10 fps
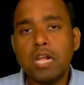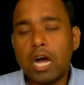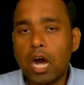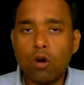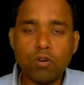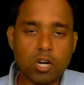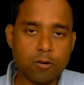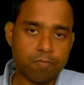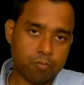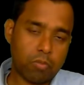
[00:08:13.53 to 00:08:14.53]

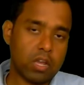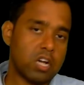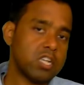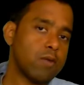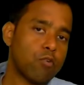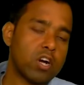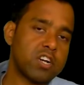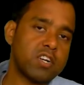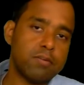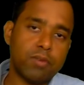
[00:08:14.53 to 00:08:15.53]
how conserved
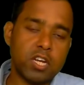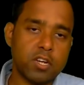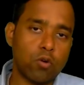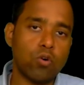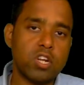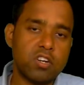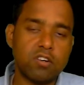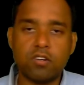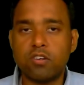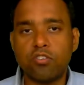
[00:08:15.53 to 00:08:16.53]
quantity plays a role
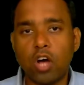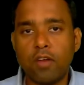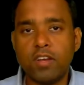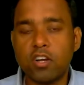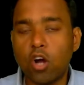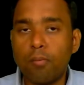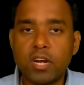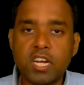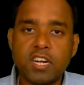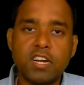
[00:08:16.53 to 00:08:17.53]
in solving
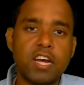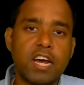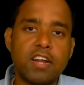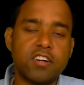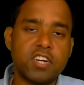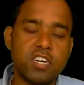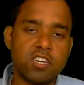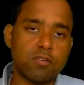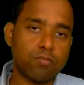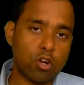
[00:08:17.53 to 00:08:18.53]
complicated and
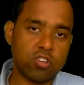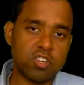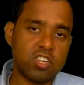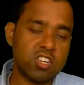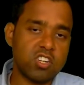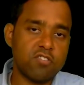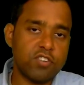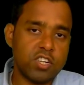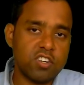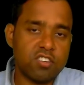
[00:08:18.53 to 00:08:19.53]
tedious processes in
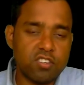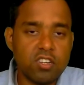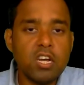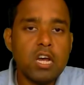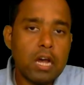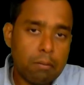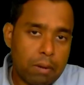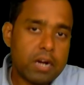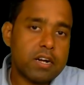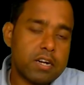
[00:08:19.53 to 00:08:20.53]
physics.
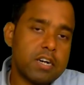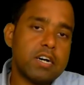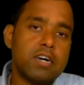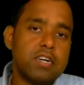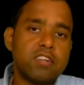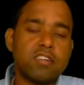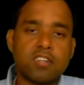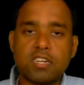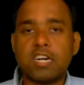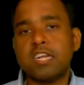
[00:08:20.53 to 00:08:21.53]
But in
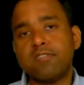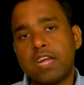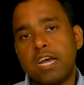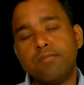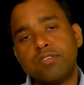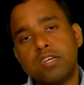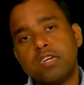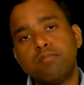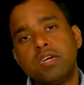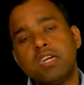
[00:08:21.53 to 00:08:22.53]
certain times
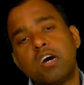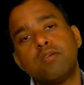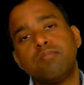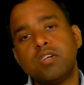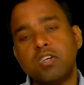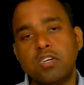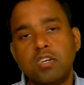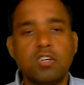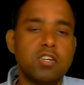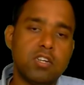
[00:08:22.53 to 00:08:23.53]
it may not
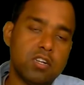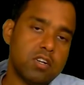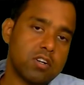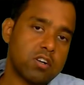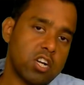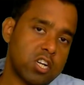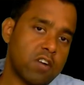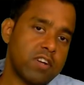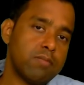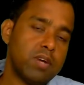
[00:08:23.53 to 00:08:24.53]
be
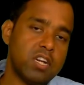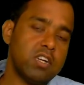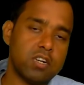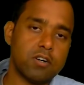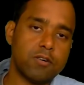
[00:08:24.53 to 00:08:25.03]
conserved in many